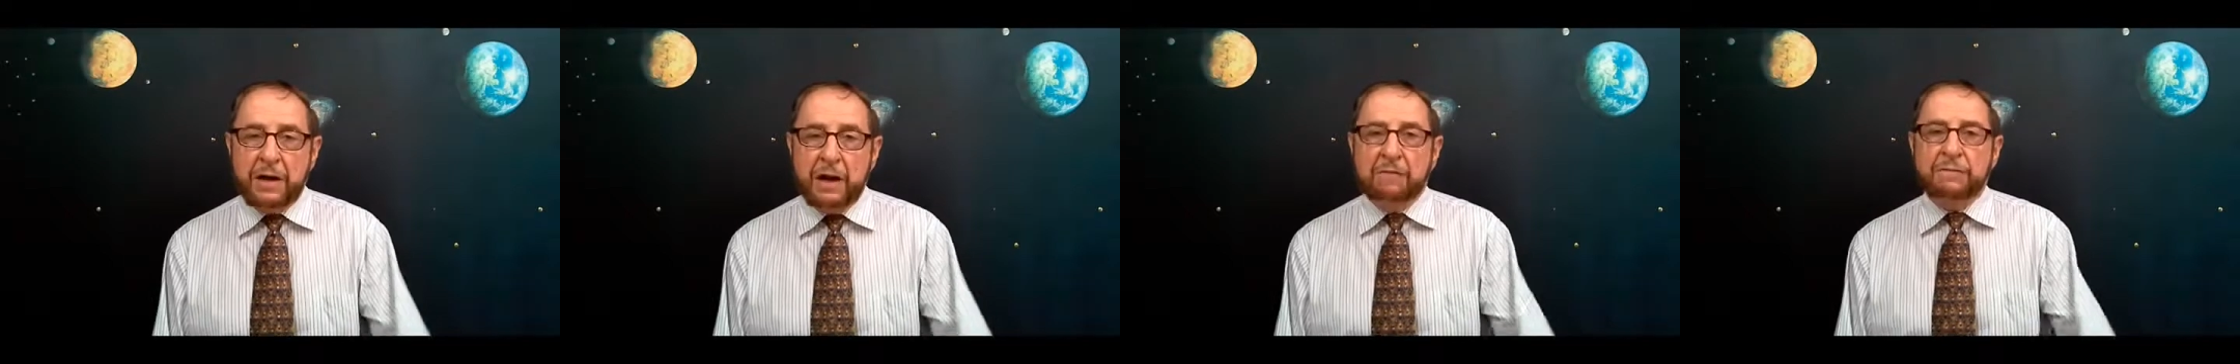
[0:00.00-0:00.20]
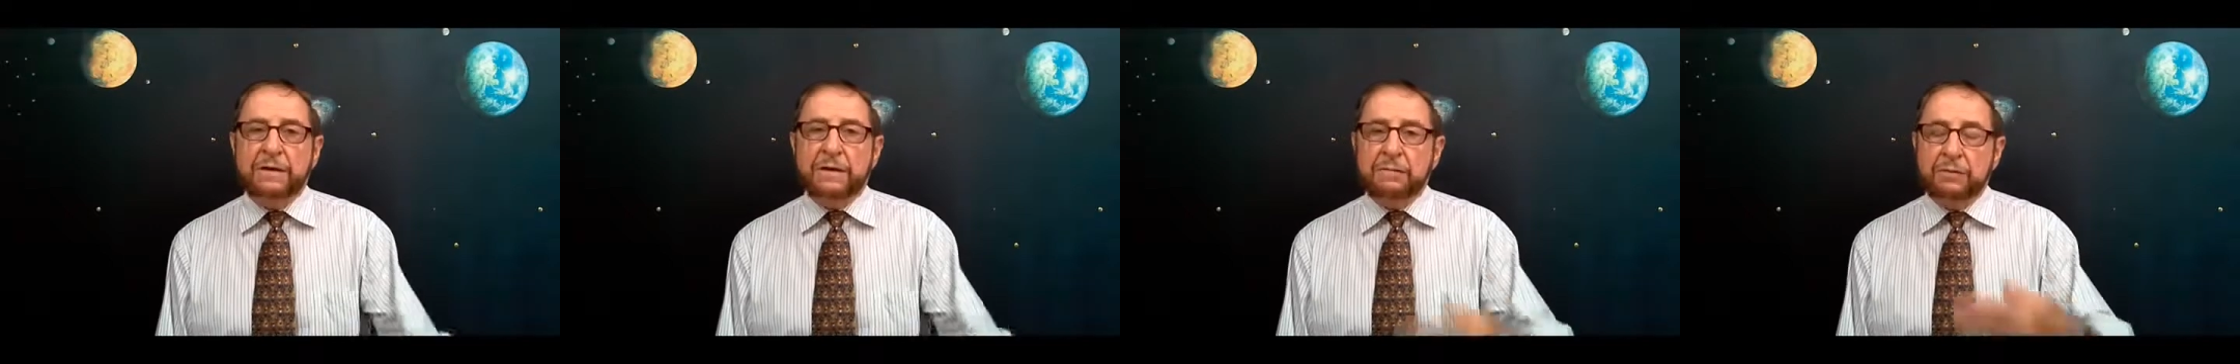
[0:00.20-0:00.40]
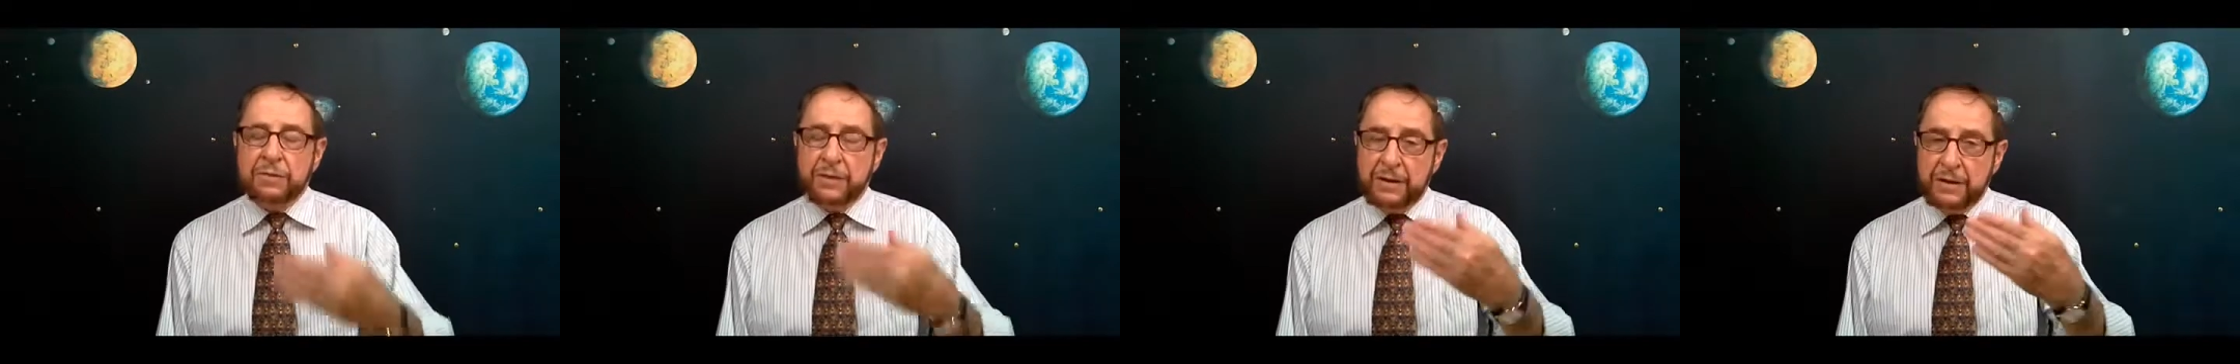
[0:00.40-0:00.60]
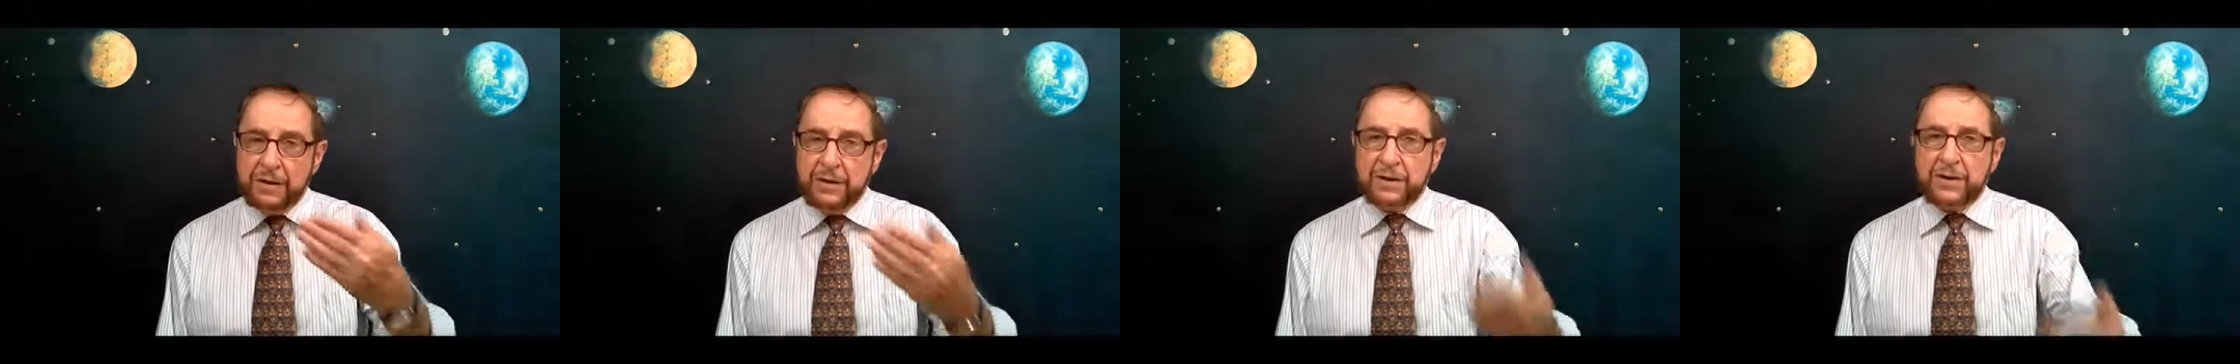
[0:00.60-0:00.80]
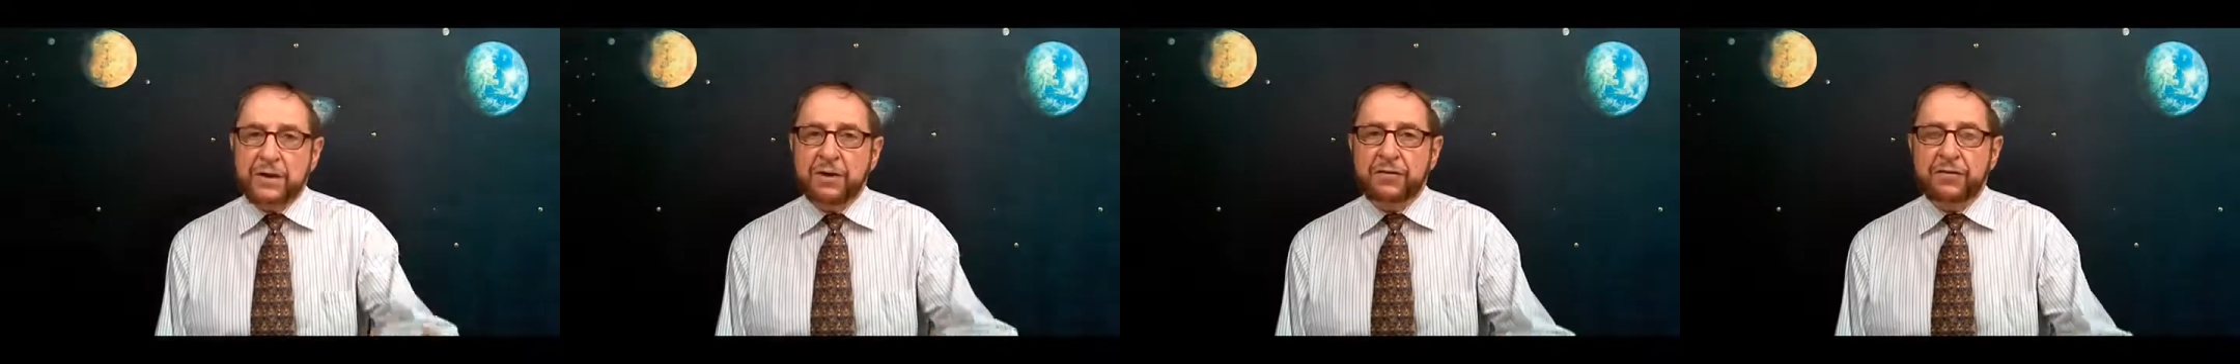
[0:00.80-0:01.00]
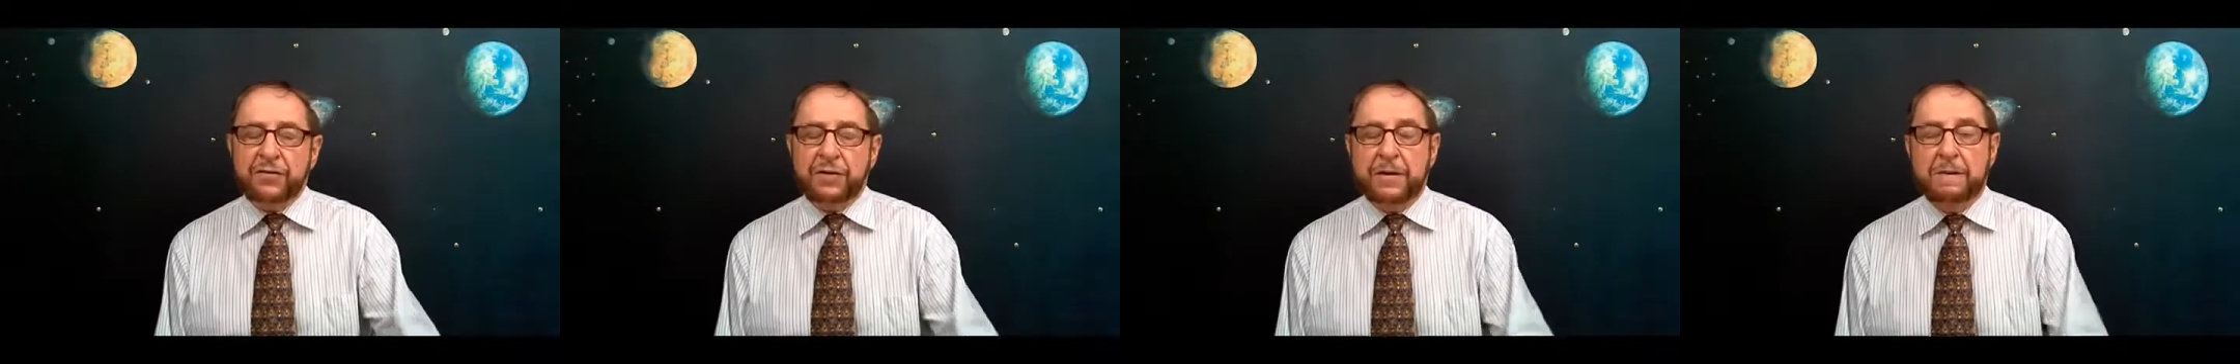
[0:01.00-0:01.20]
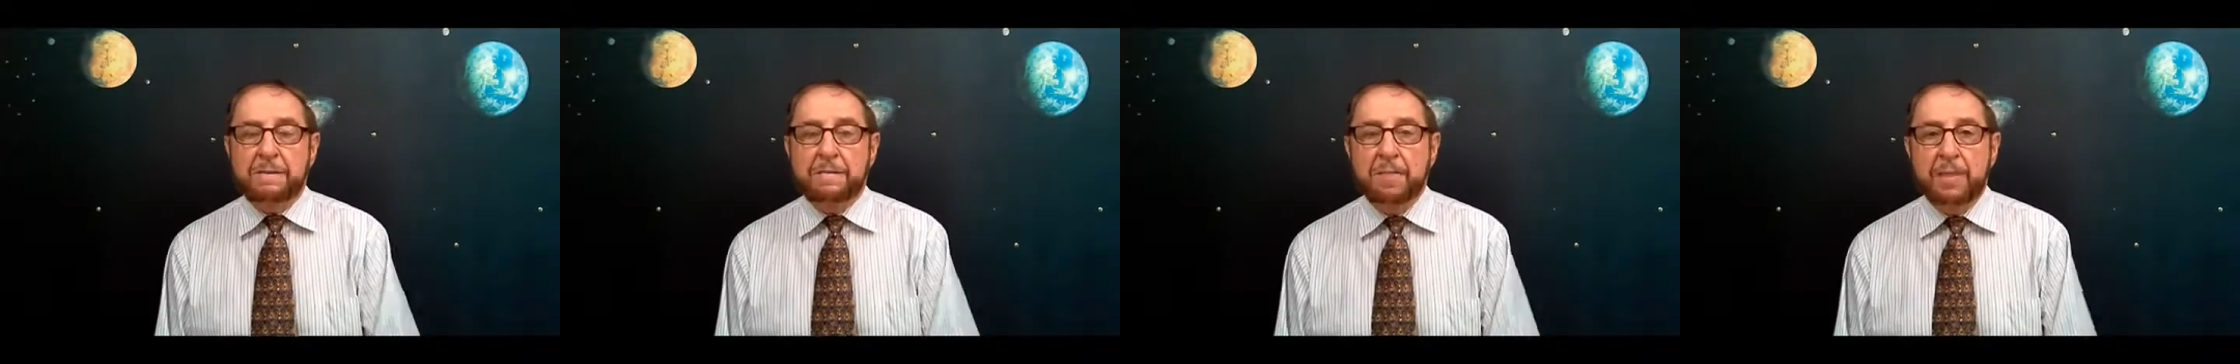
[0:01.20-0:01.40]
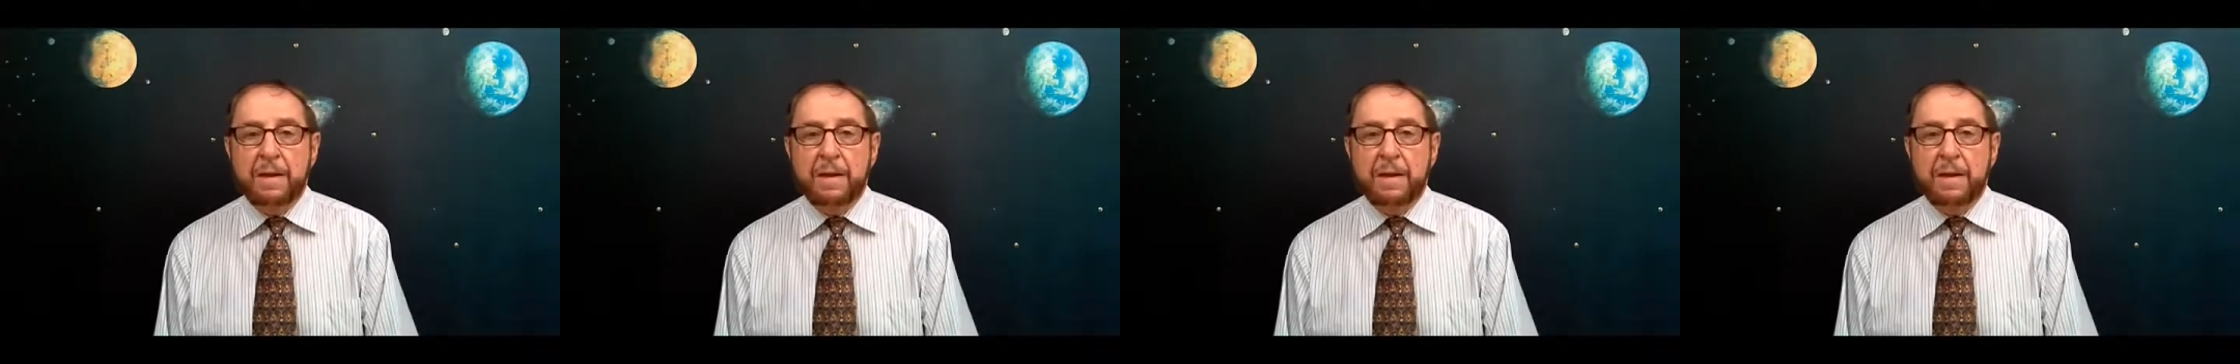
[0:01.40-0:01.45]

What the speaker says: conflict with another country,